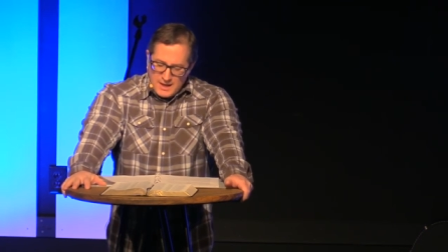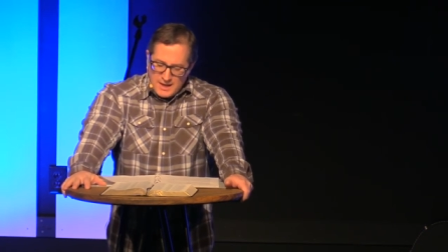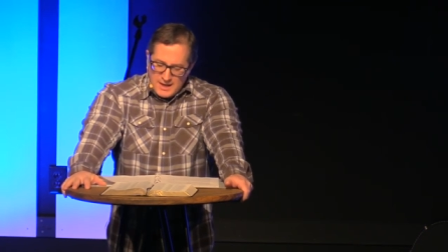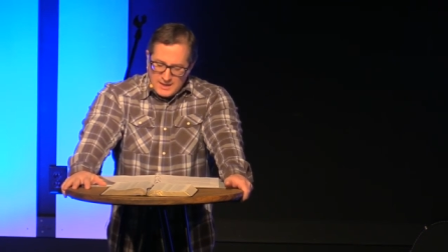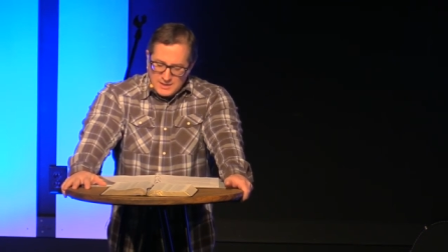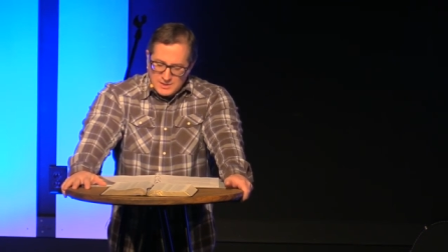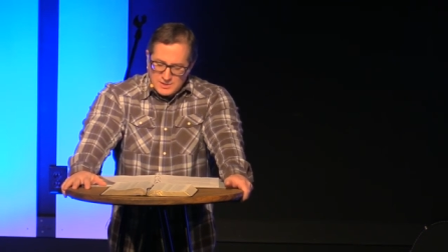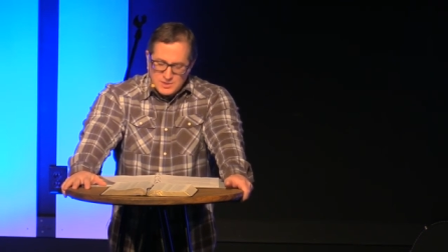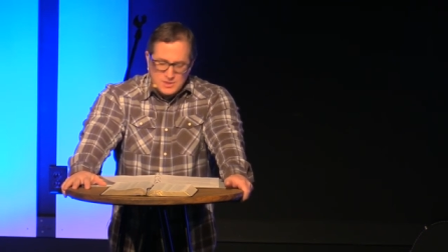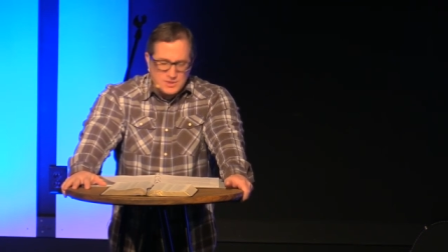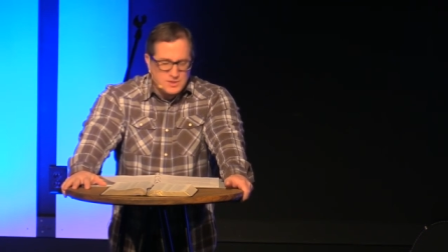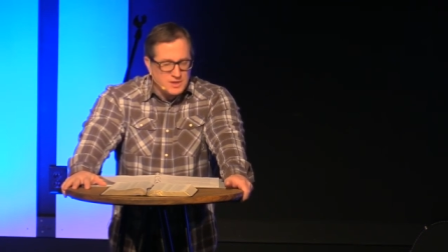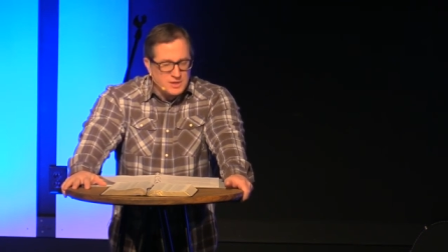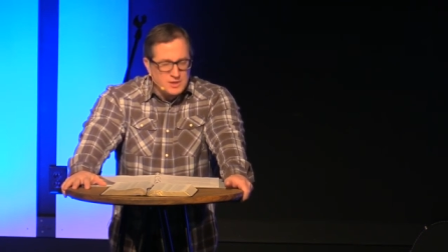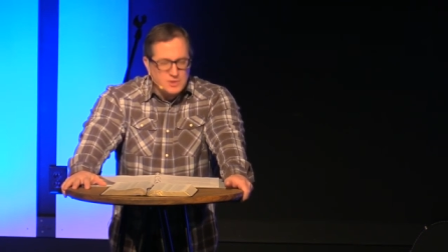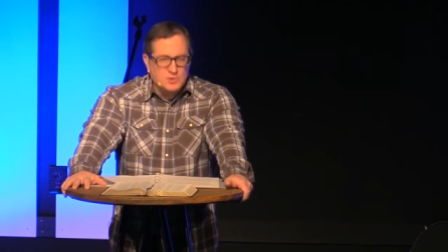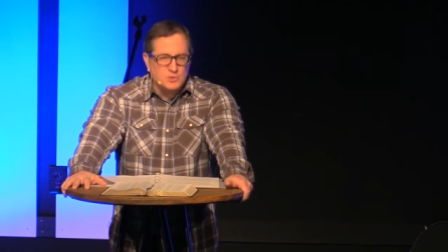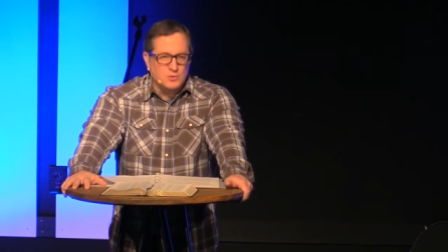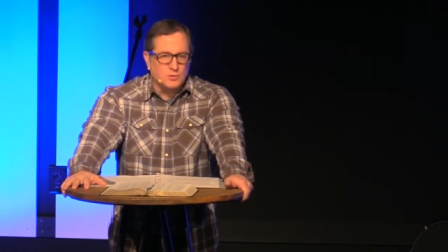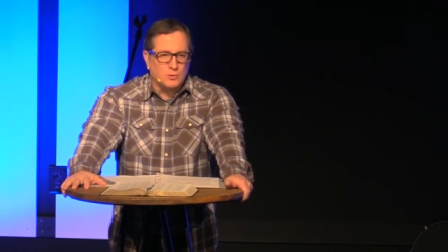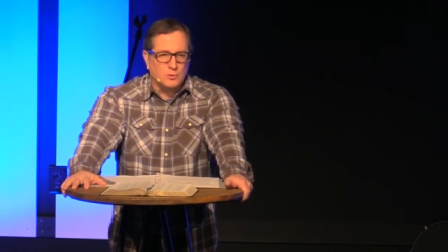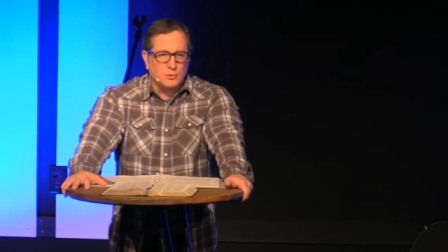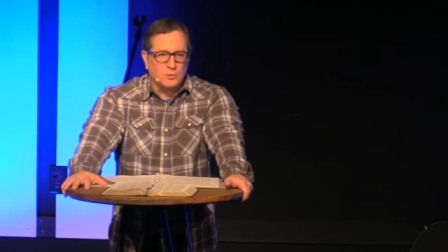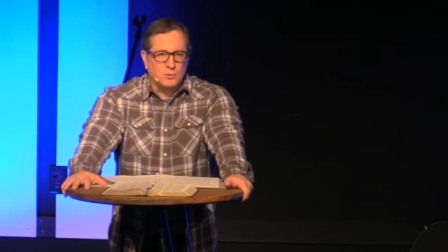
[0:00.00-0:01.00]
a
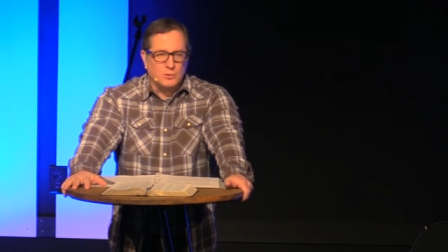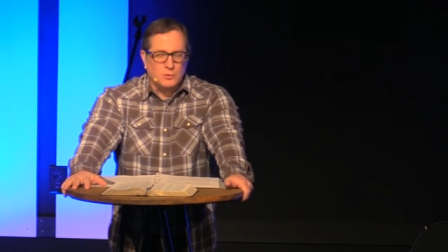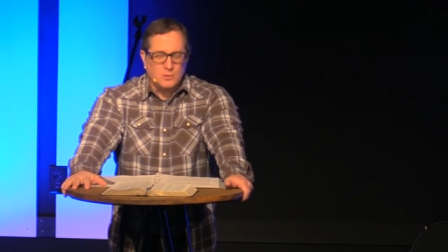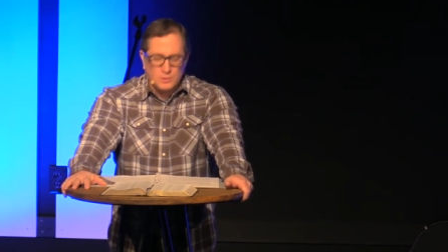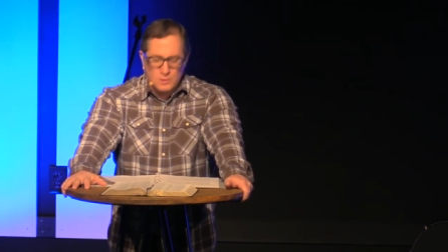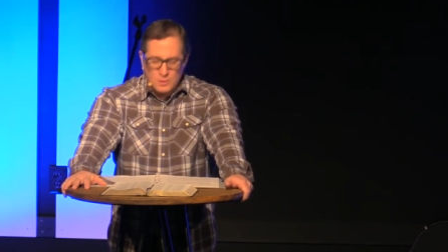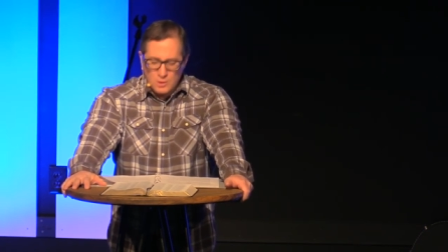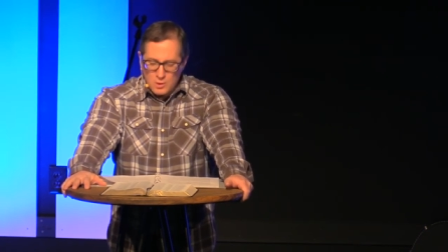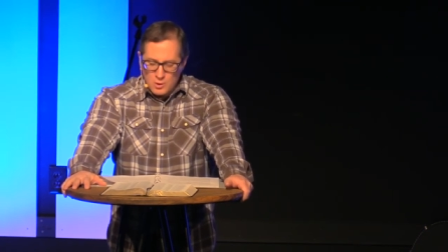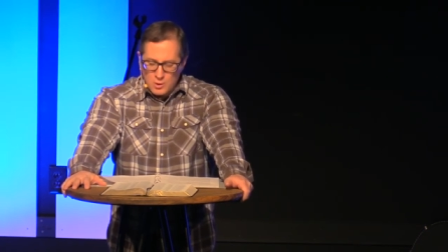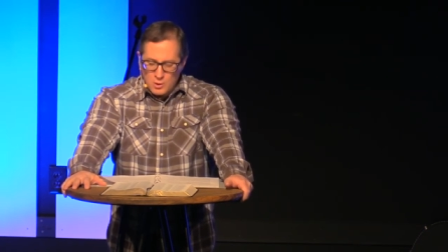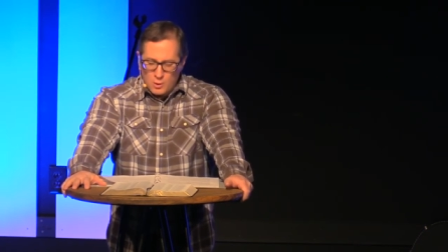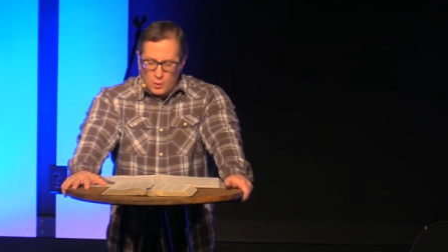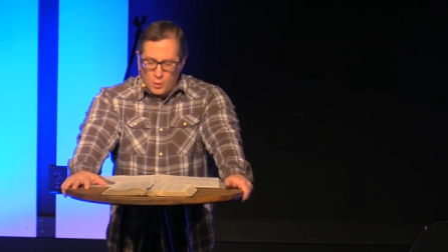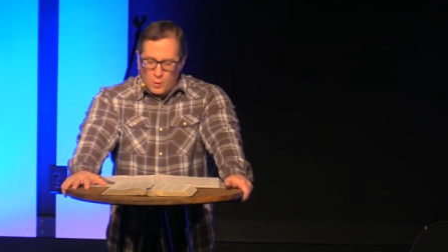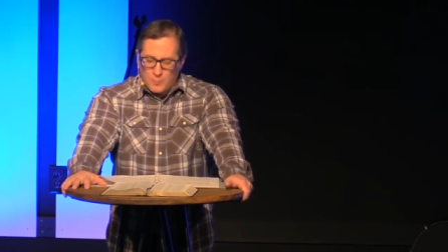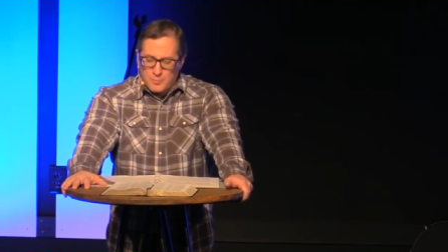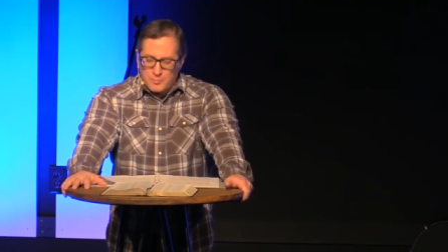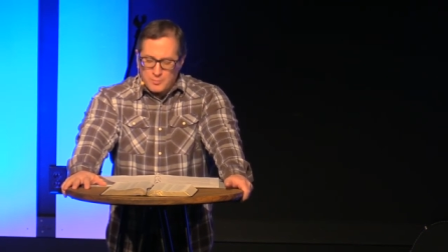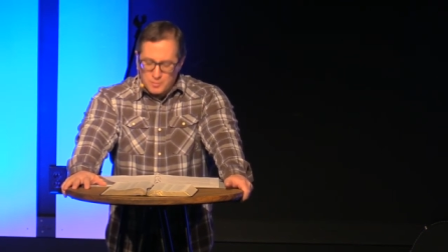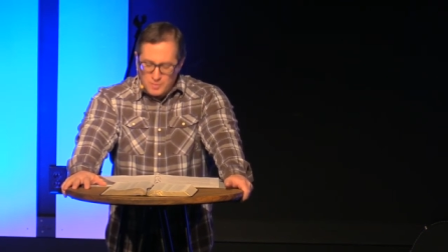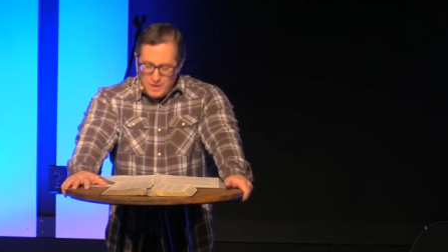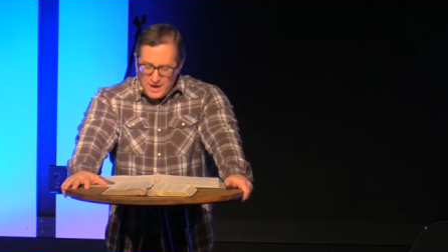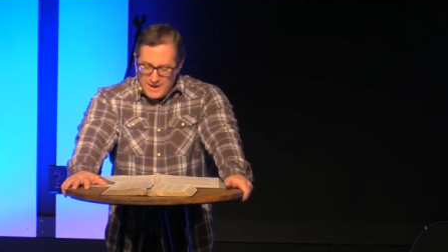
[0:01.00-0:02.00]
central
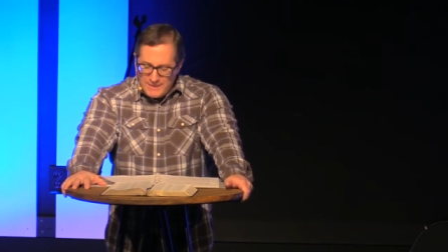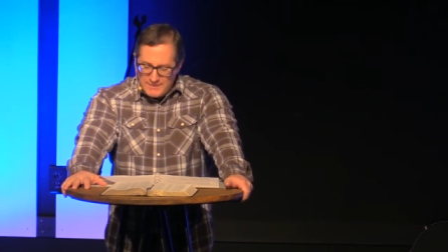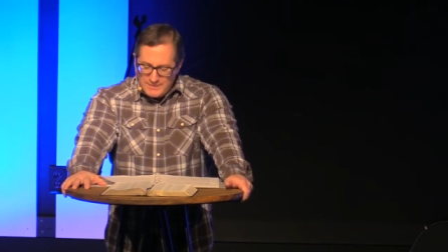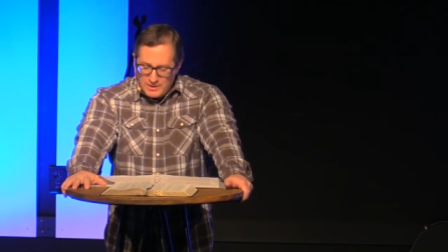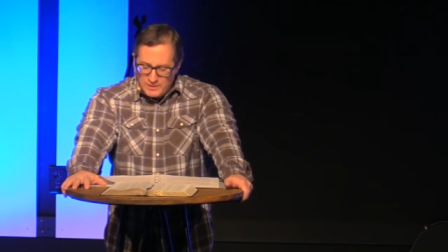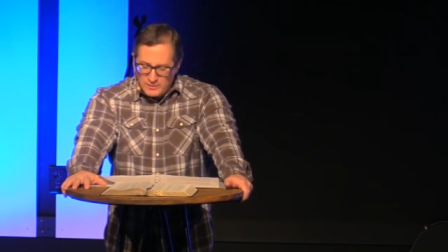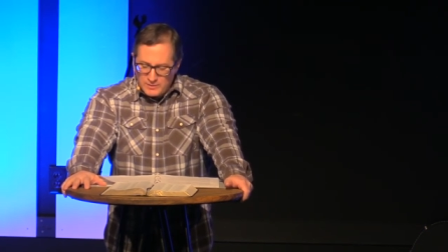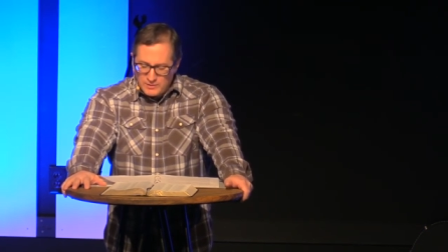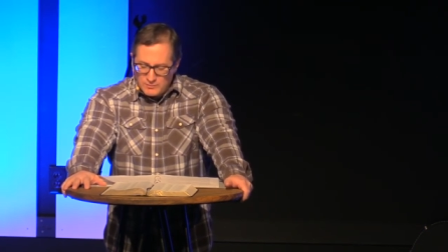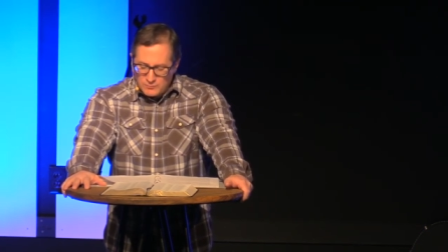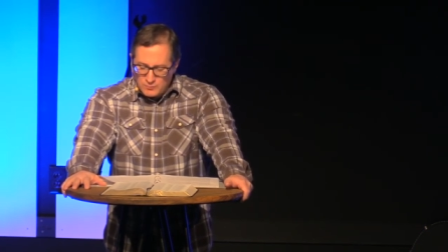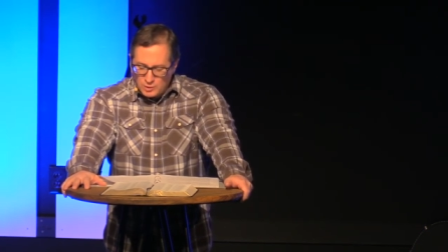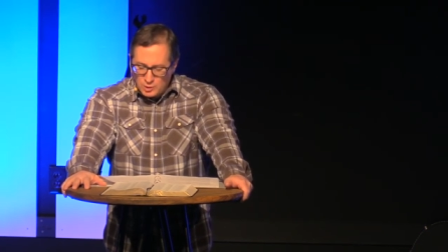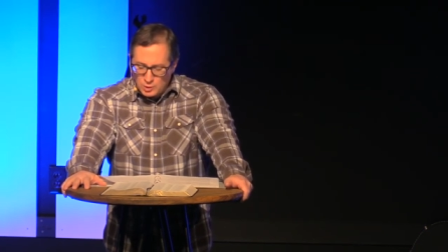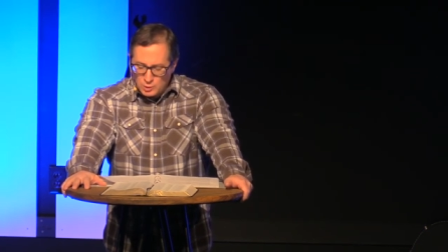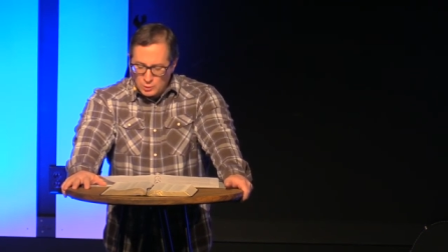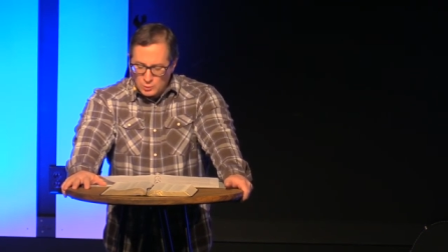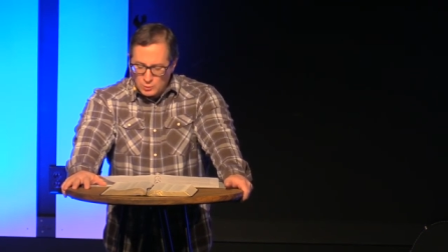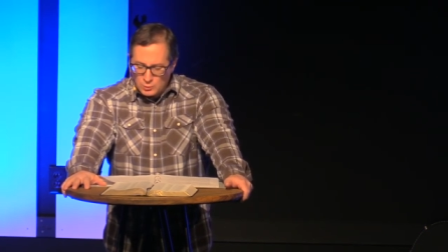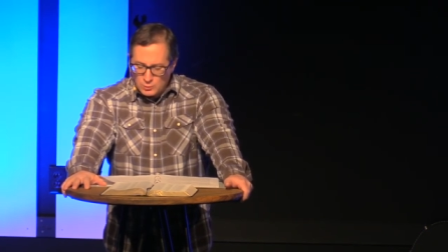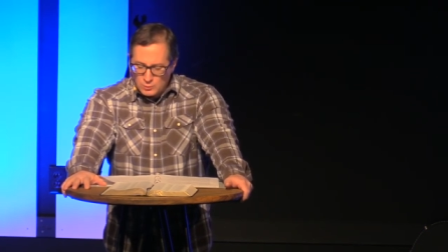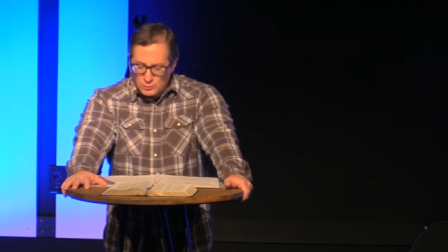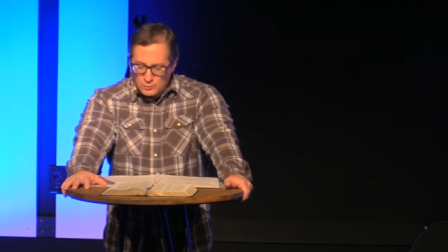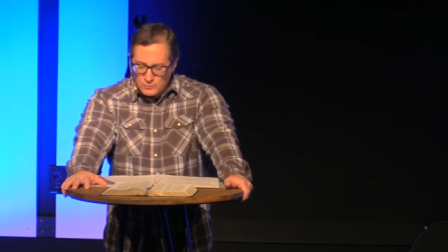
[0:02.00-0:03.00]
or primary
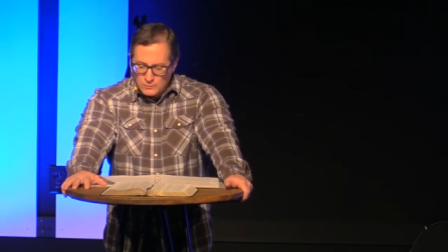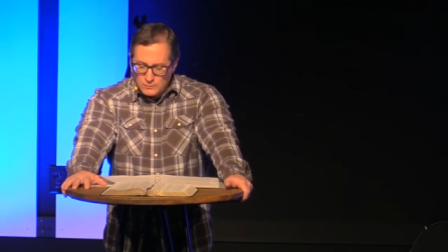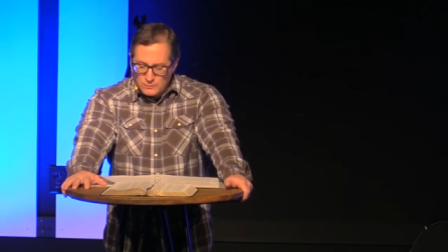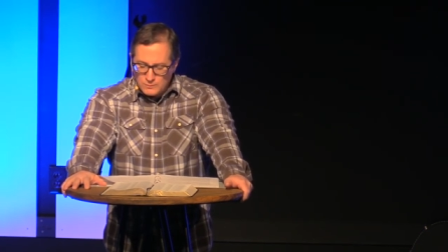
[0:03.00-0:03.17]
rule,